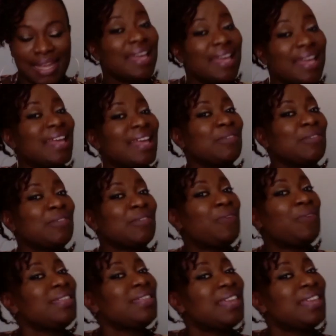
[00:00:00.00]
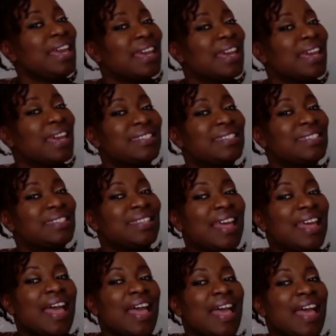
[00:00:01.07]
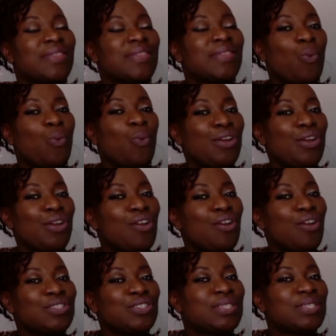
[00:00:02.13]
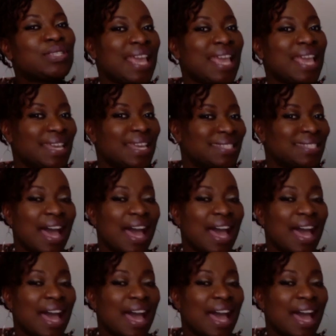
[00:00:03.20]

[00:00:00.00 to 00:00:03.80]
The funny thing is, the what not to says